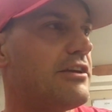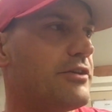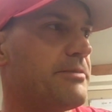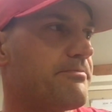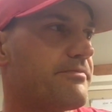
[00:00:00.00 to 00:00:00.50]

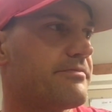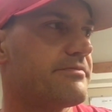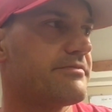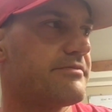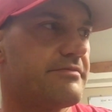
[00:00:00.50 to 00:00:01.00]
Louis,
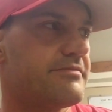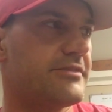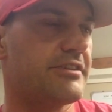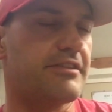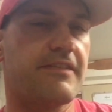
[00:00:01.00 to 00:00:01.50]

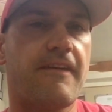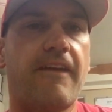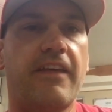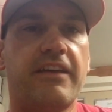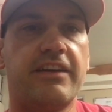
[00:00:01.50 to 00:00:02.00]
don't.
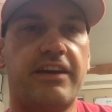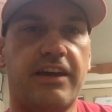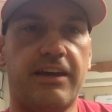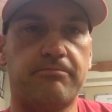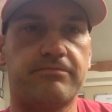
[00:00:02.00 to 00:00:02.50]

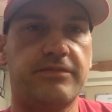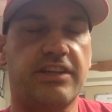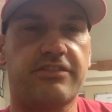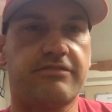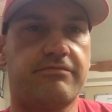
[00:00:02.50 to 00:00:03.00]
Um, yeah,